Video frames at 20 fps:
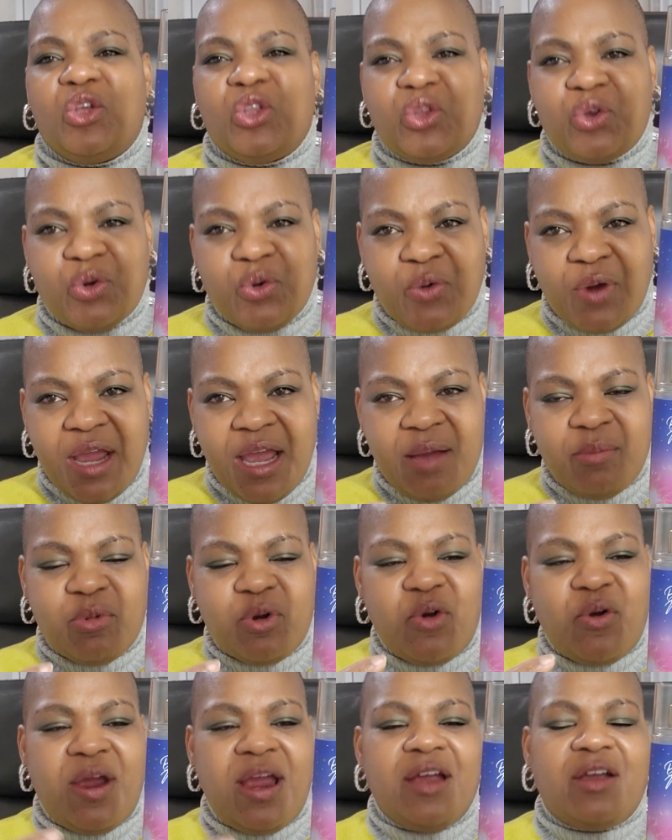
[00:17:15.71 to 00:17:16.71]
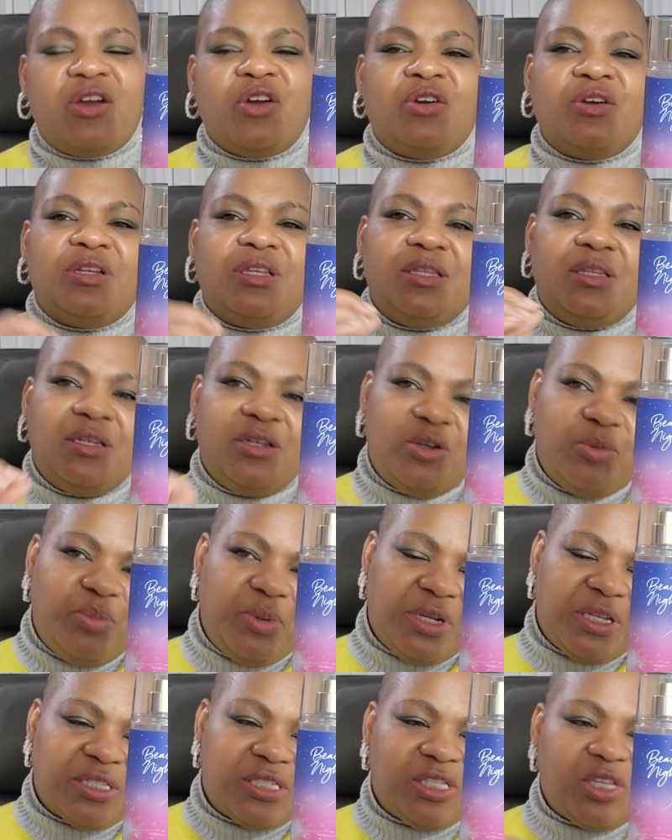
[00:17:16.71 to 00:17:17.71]
the graham cracker, a little
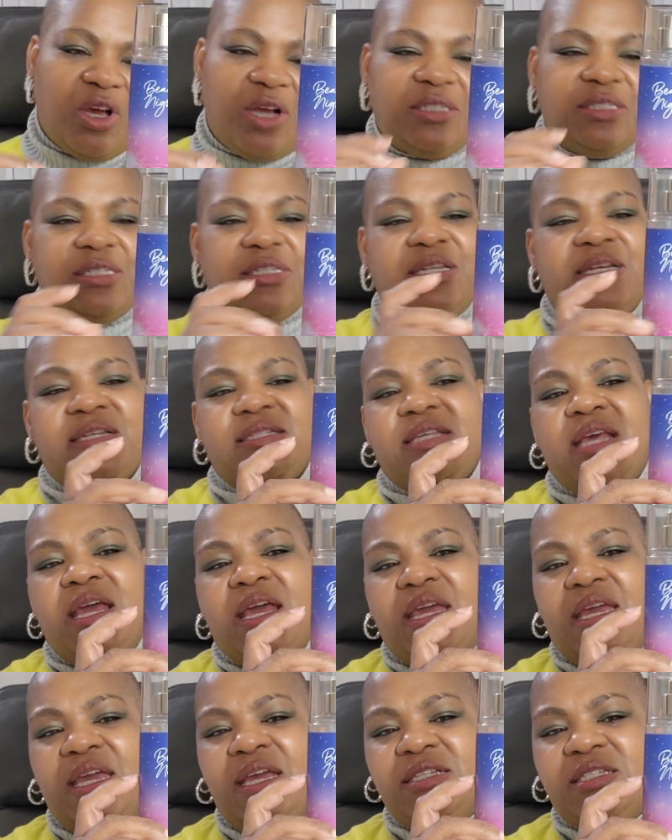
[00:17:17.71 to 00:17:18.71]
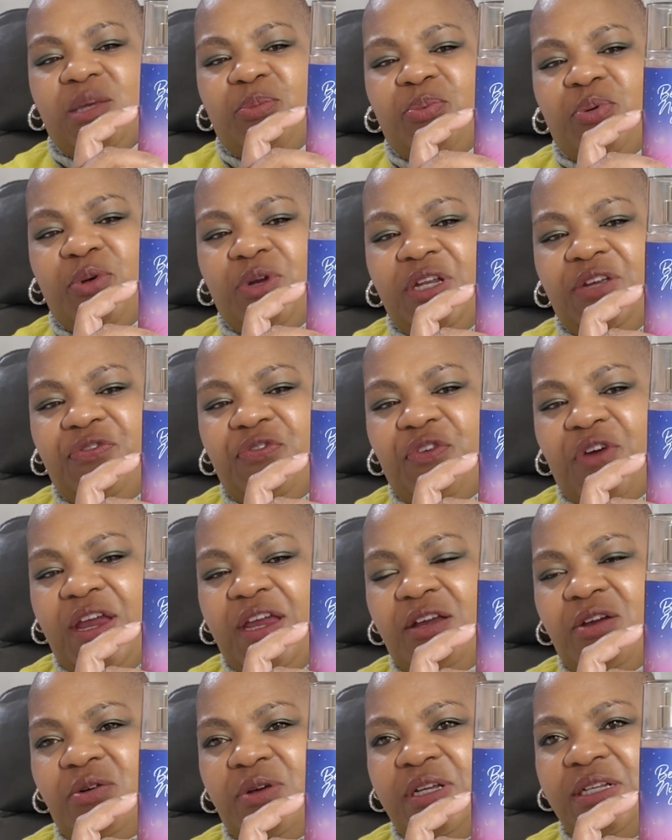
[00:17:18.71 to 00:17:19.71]
bit of saltiness. It's a pretty
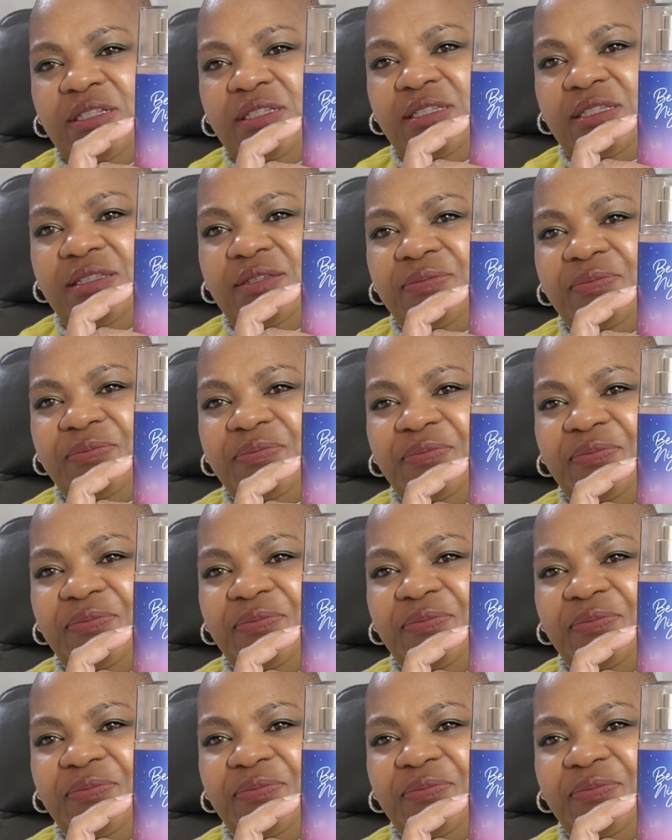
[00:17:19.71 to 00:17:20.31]
fragrance.